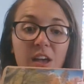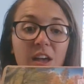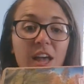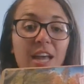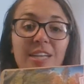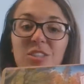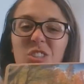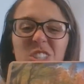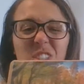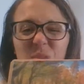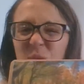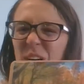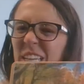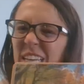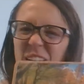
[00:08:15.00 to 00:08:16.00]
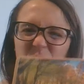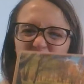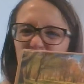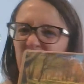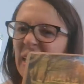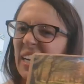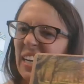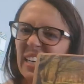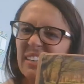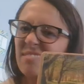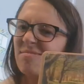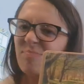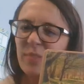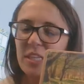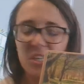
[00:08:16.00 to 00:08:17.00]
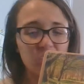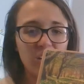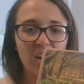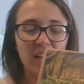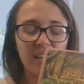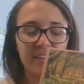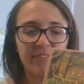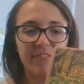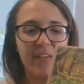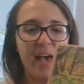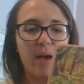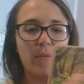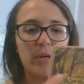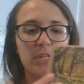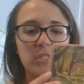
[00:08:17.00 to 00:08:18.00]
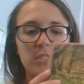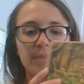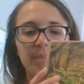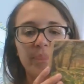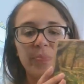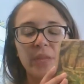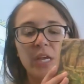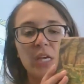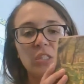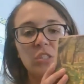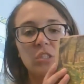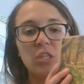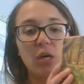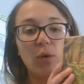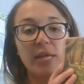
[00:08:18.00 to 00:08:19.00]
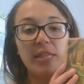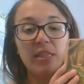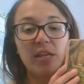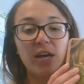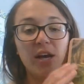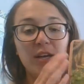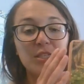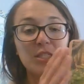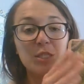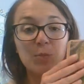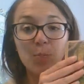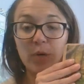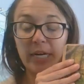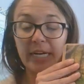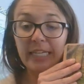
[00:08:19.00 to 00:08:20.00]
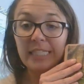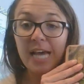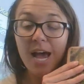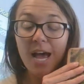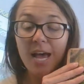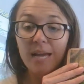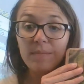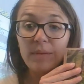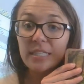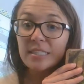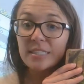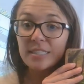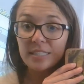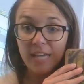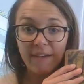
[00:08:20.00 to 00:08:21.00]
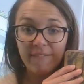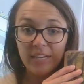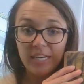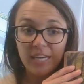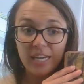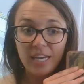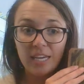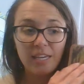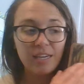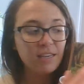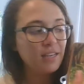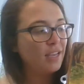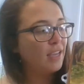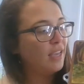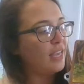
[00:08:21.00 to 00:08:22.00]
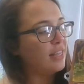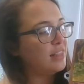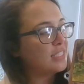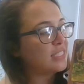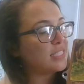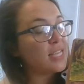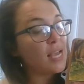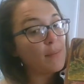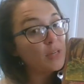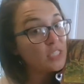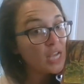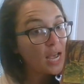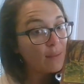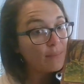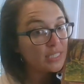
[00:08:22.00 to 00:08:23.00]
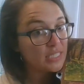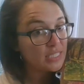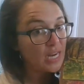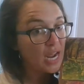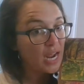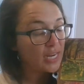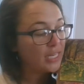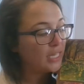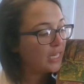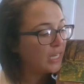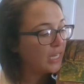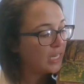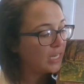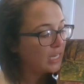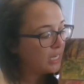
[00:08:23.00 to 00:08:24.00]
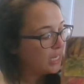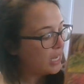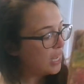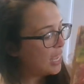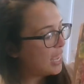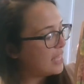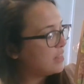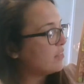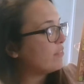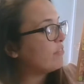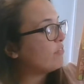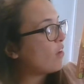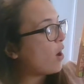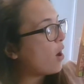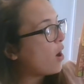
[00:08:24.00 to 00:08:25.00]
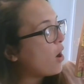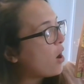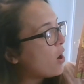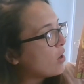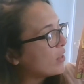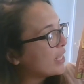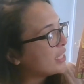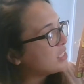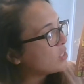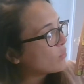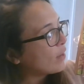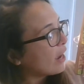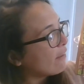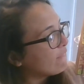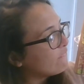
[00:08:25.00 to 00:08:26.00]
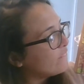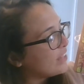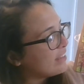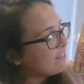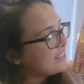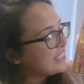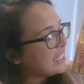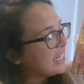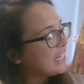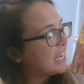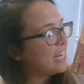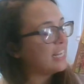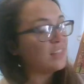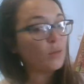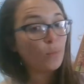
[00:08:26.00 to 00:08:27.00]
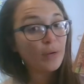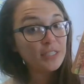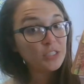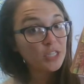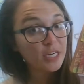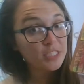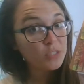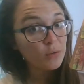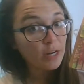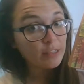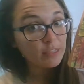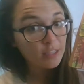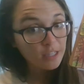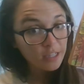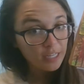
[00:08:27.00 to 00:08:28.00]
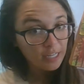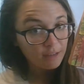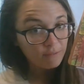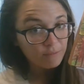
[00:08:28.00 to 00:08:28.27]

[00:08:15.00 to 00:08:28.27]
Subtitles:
it's just really green, but there's not a lot of flowers. So in the springtime, it's 70. In the summertime, it's 90. In the fall, it's around 50. And in the winter, it's around 30.